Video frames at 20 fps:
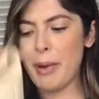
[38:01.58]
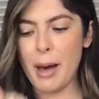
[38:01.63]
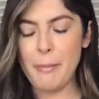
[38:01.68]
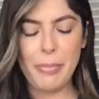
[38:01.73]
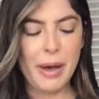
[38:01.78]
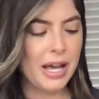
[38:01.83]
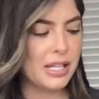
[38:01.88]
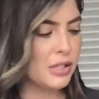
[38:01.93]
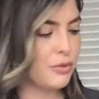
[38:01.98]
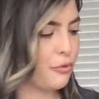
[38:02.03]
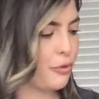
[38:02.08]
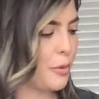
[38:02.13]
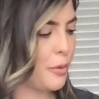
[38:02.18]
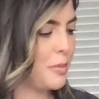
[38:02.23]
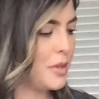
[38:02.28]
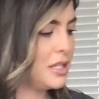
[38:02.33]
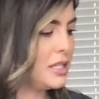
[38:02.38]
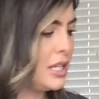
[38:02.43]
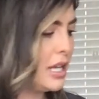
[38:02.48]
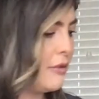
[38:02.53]
papas from
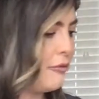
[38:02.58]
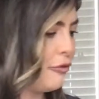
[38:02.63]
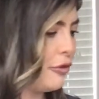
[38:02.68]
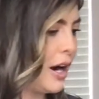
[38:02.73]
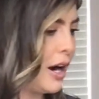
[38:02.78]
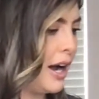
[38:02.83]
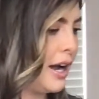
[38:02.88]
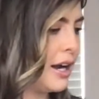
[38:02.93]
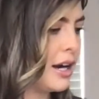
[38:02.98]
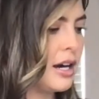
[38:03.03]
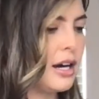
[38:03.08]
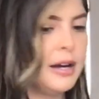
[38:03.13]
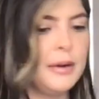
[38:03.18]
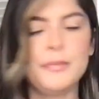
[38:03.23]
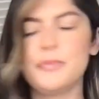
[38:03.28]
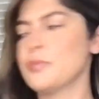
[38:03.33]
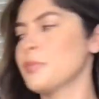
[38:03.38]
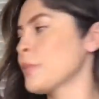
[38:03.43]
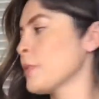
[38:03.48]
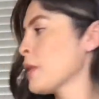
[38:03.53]
the deep
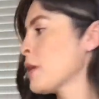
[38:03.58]
fryer.